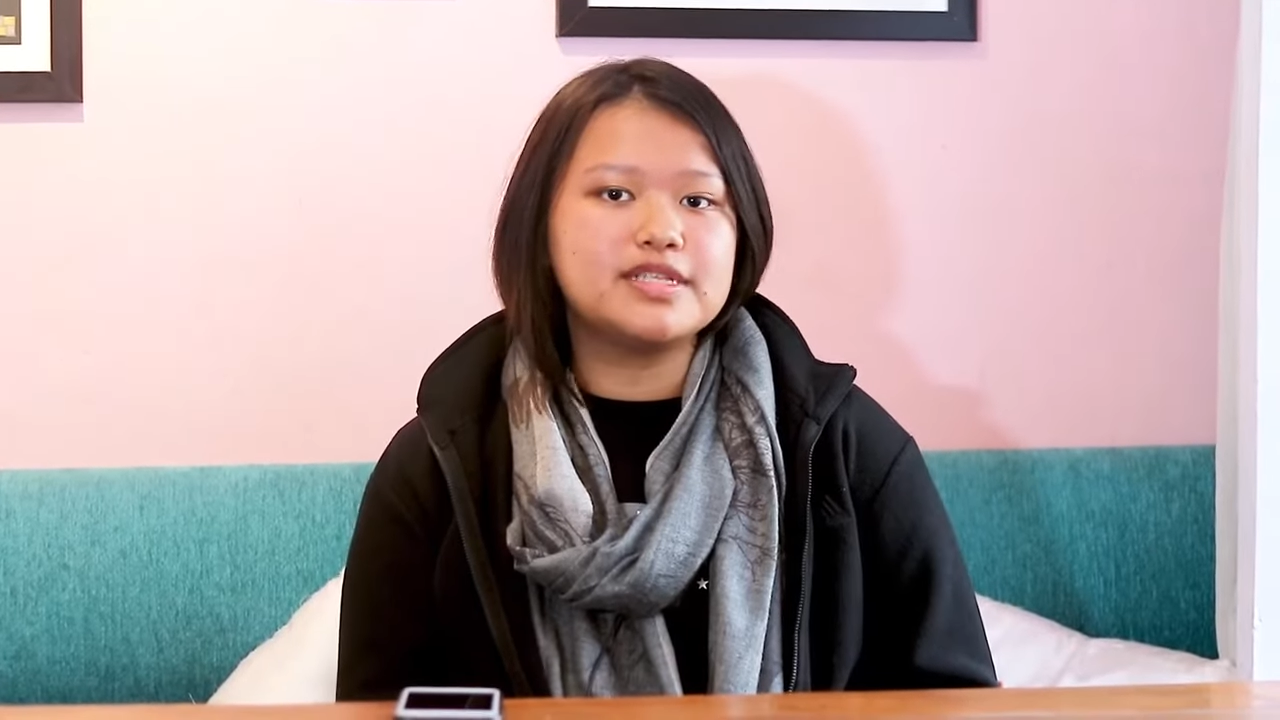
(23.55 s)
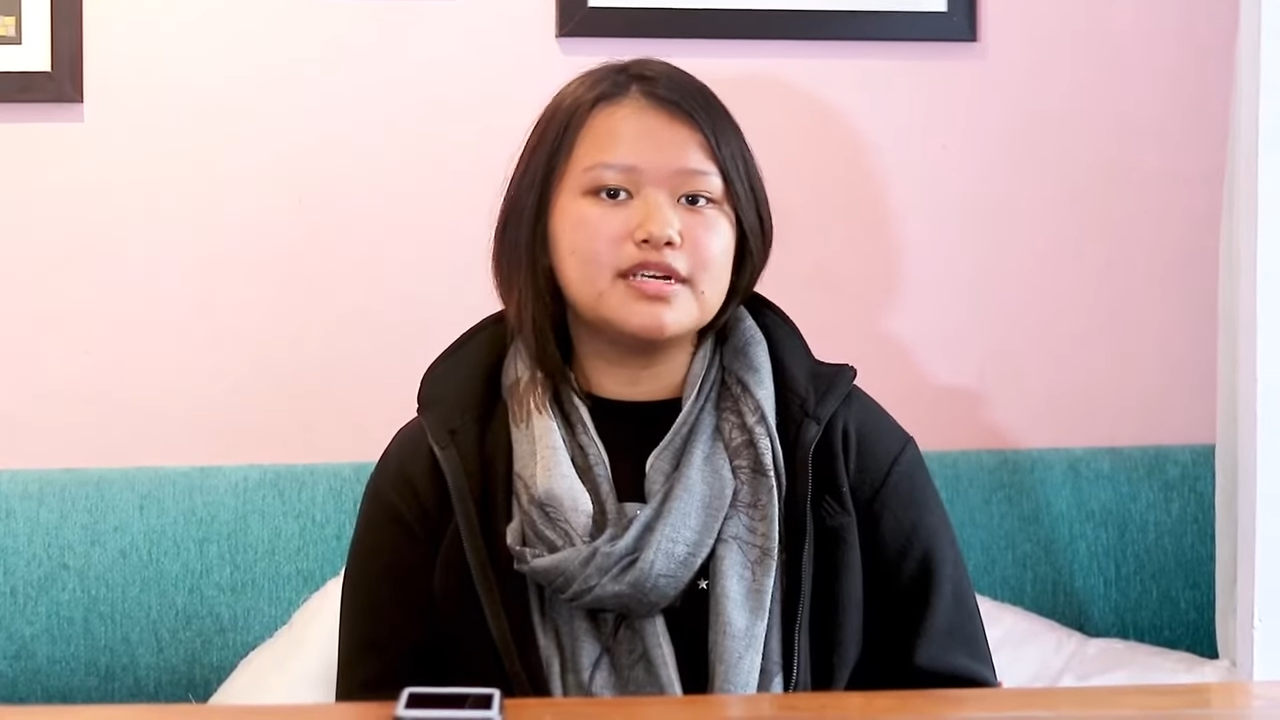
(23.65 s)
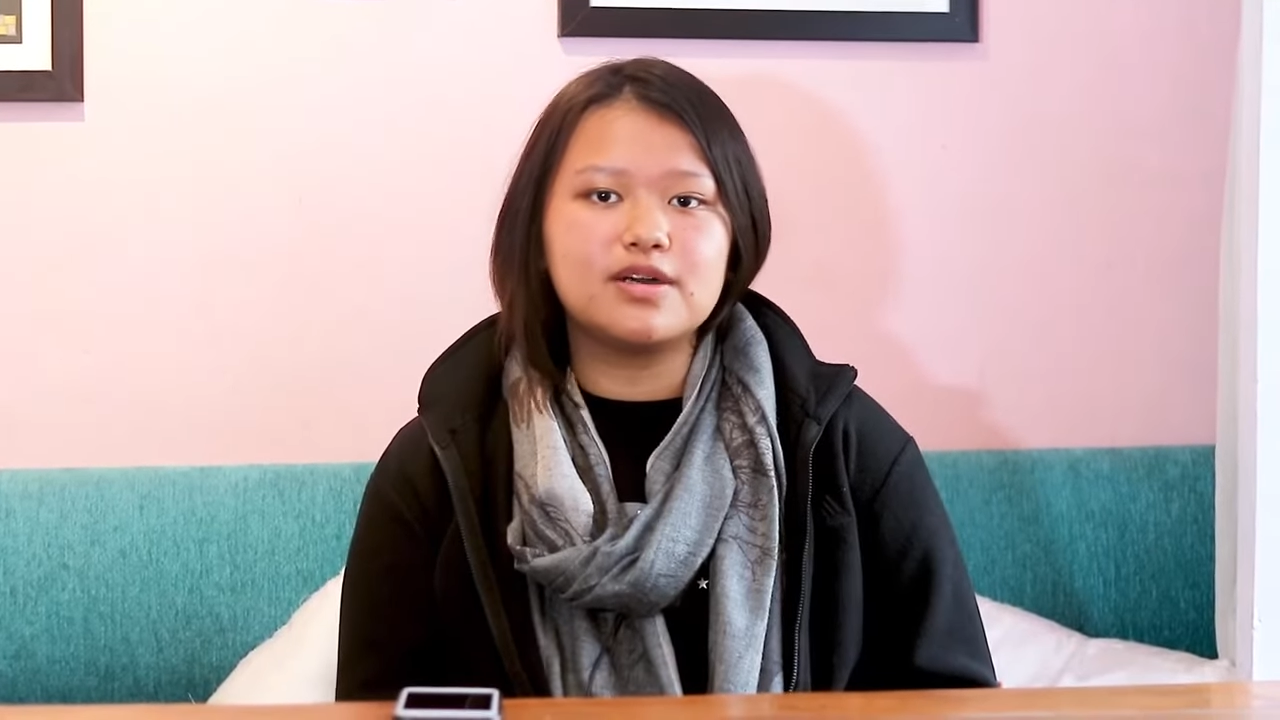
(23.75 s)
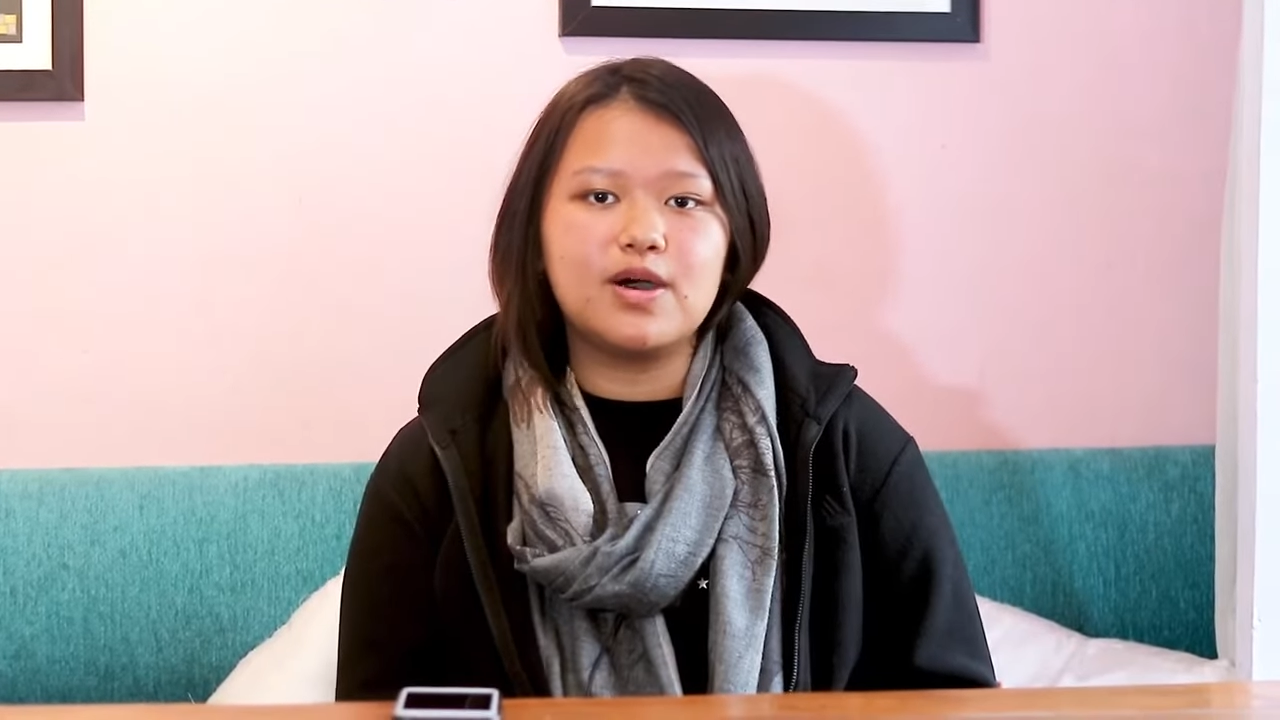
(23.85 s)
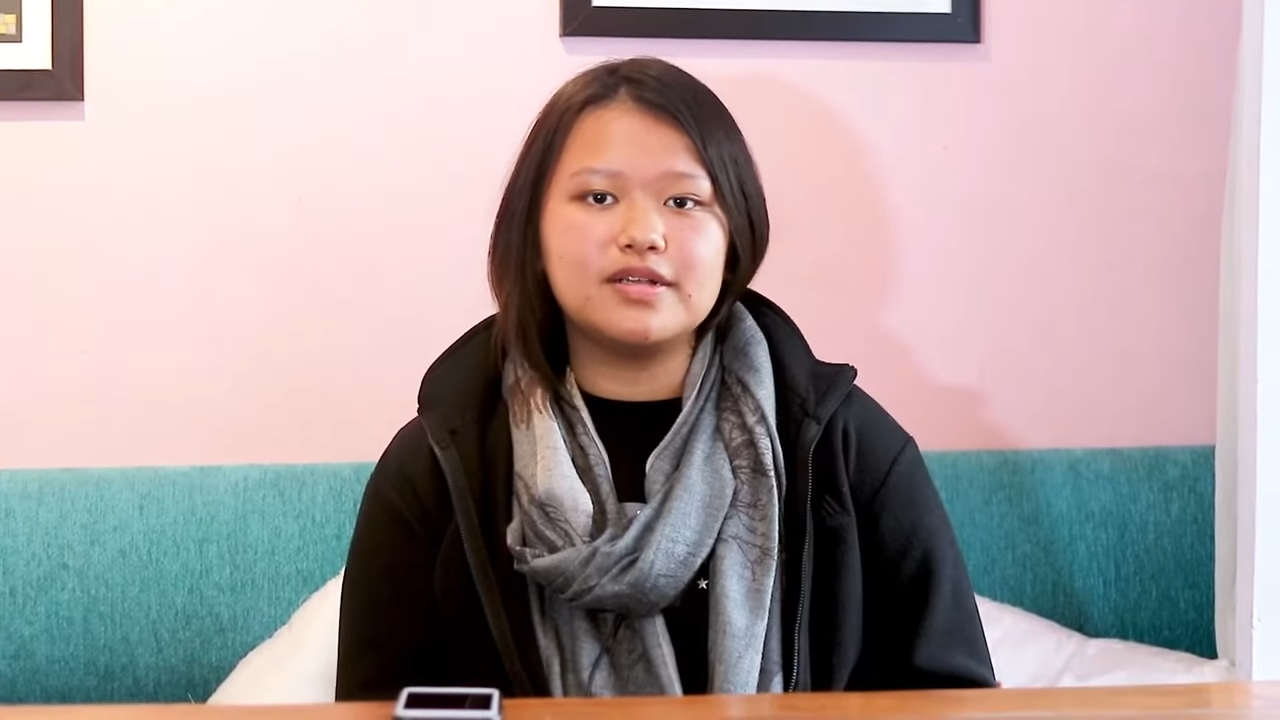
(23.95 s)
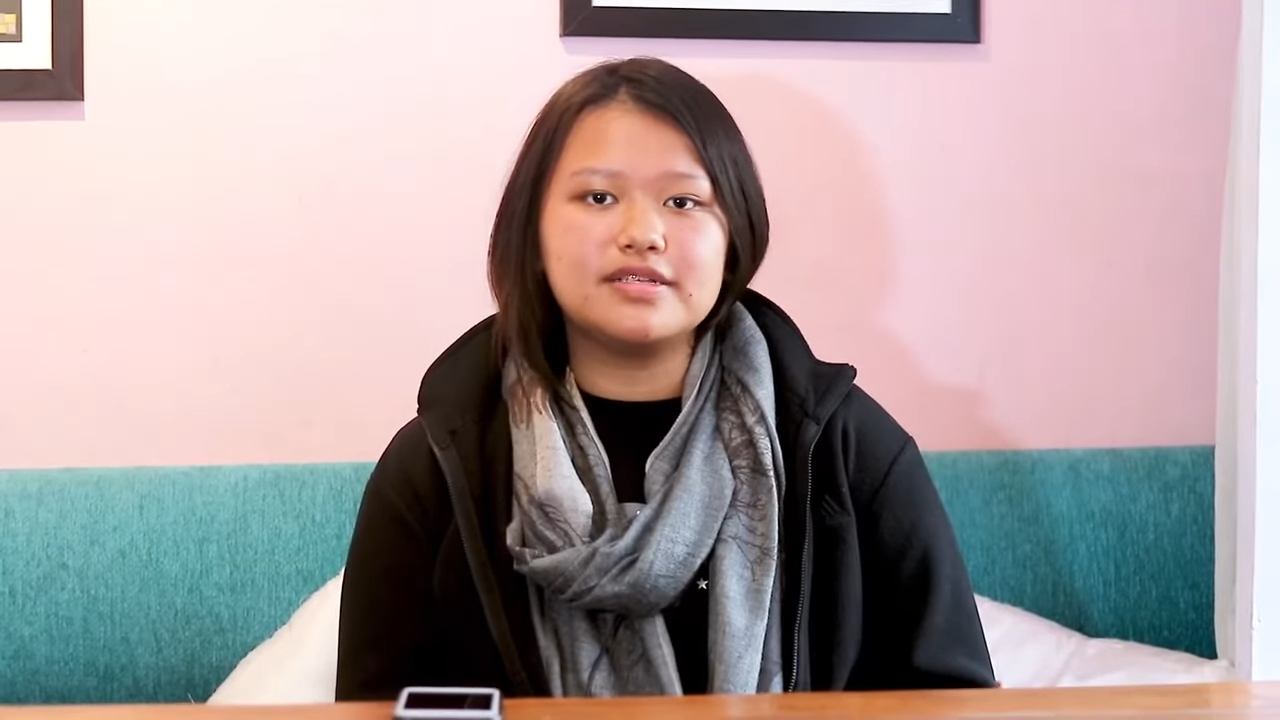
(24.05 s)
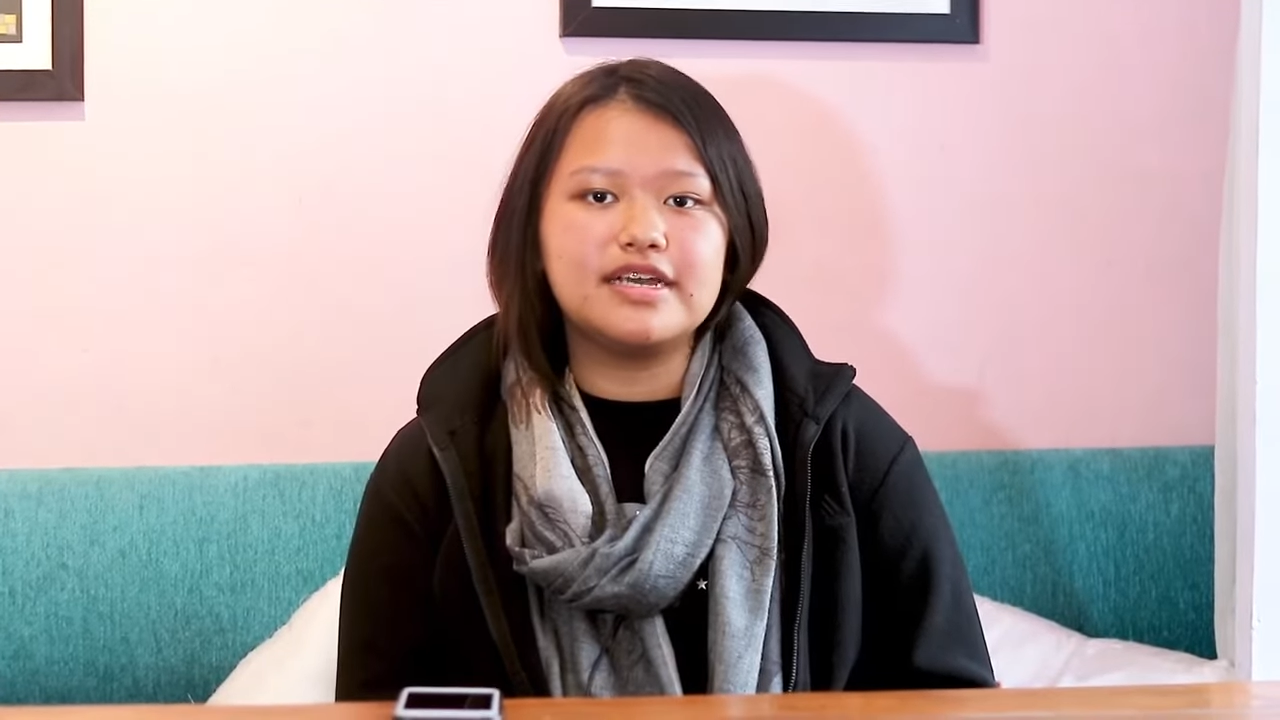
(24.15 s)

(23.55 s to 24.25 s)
the cons,